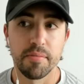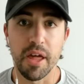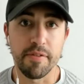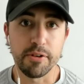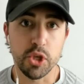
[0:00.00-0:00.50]

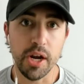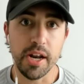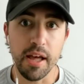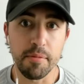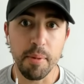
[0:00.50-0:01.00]
And if you trade
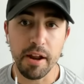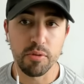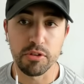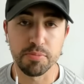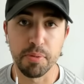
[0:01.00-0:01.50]
him, you might
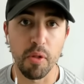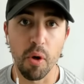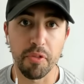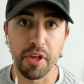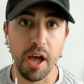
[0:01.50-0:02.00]
as well just blow the
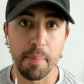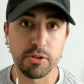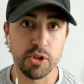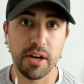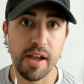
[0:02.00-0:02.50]
whole thing up
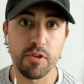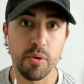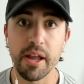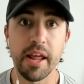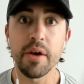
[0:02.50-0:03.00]
and trade Kevin
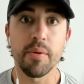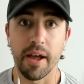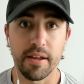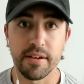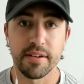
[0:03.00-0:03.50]
Durant
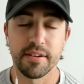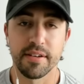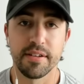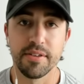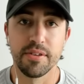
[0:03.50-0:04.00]
anyway.
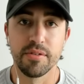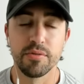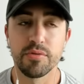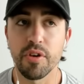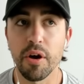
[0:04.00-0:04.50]

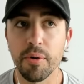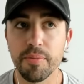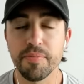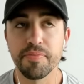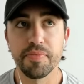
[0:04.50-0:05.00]
So